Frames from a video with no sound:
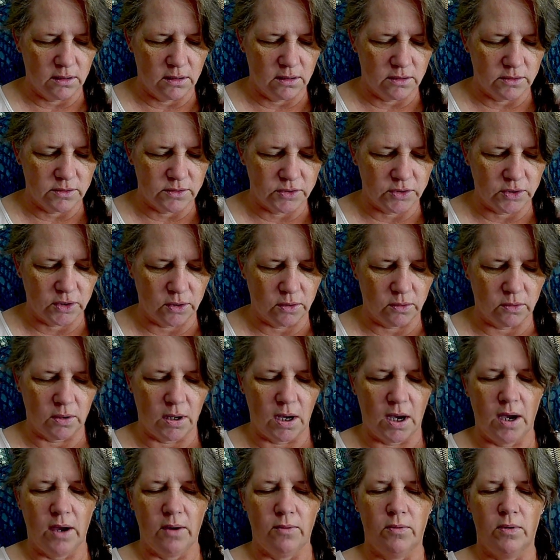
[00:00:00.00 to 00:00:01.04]
So
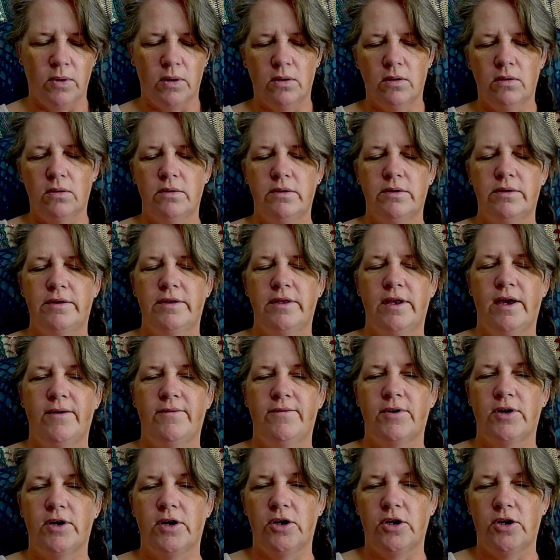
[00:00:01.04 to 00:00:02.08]
I will
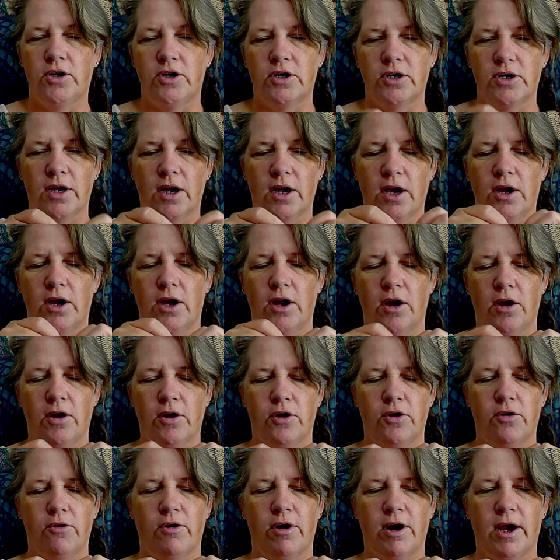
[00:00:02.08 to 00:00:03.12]
never hook
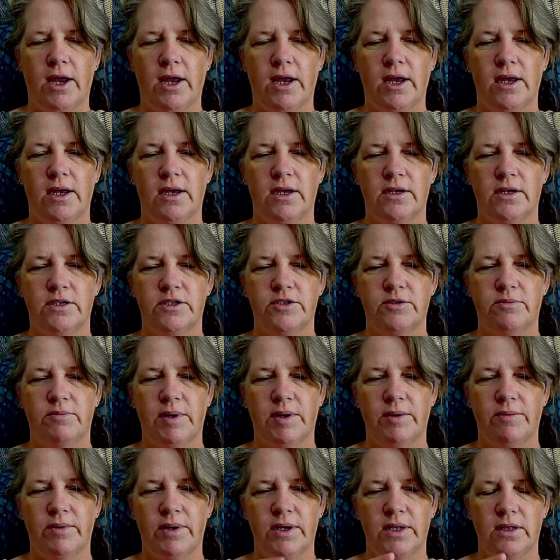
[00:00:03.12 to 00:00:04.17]
gray into my
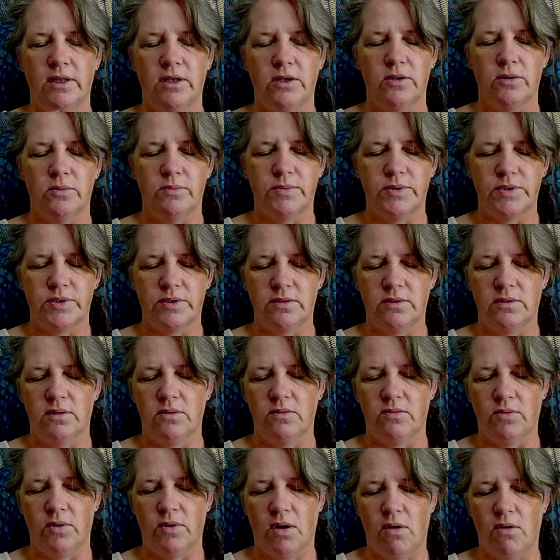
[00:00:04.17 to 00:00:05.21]
red loops.
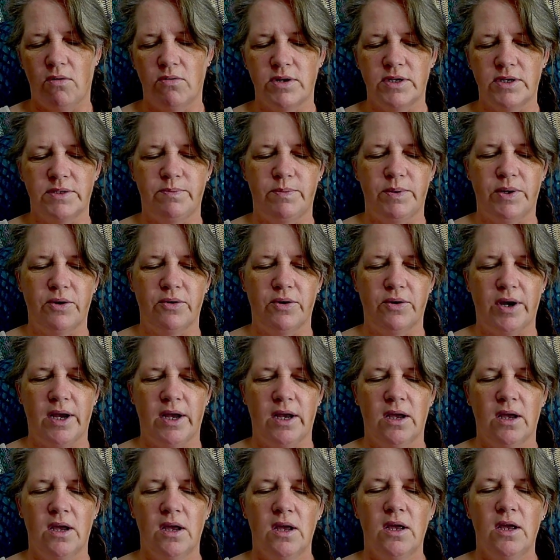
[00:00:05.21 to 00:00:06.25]
Will always be gray
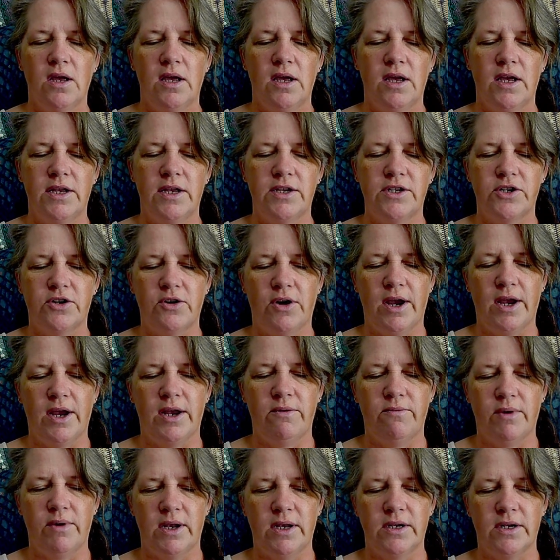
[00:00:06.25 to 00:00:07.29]
into gray and
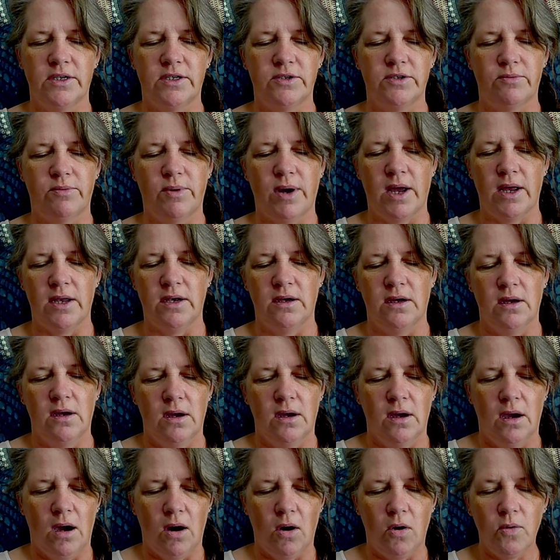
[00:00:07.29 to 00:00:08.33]
red into red,
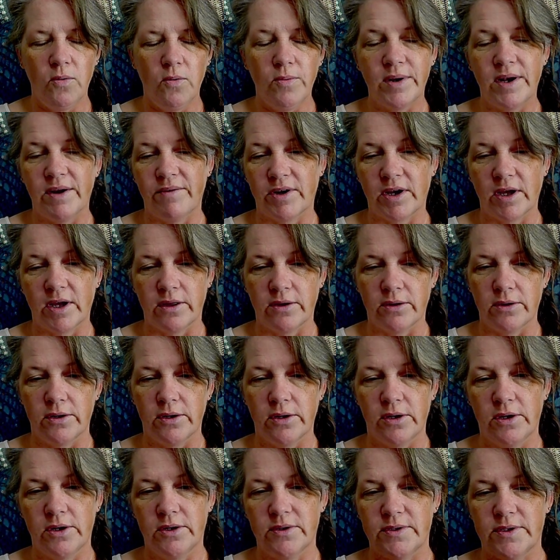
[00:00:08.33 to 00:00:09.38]
or whatever color
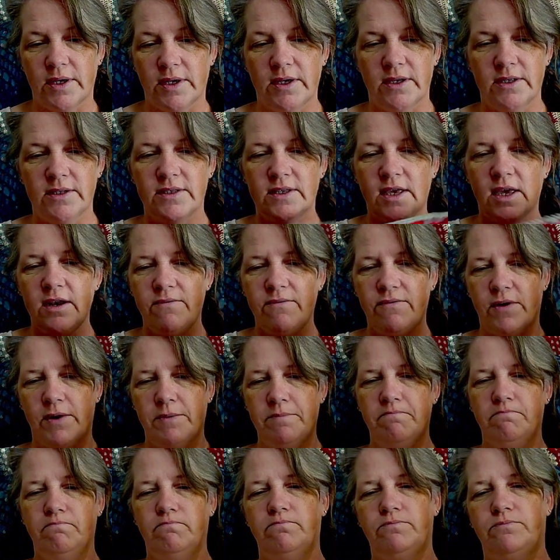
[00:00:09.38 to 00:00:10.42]
you're using. It's kind of
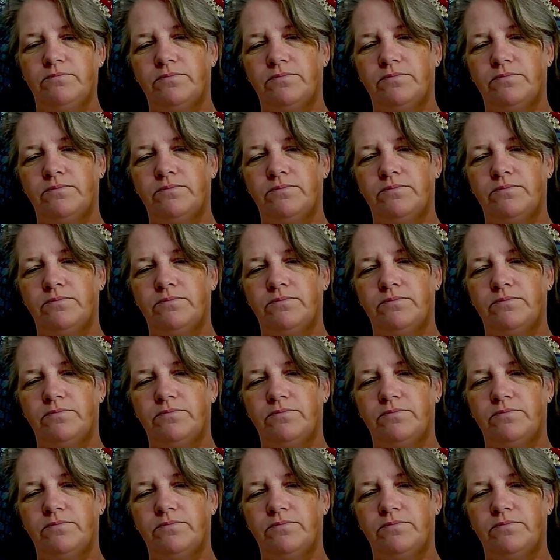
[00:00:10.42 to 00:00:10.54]
fun.